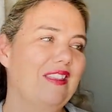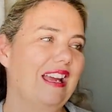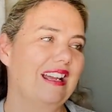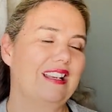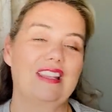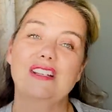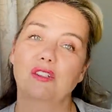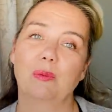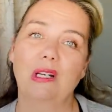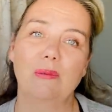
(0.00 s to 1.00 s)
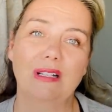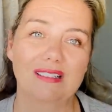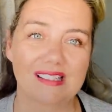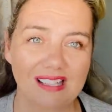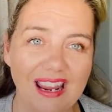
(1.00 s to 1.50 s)
that things are becoming
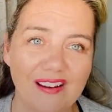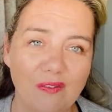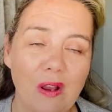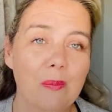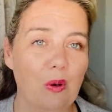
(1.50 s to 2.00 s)
unsafe.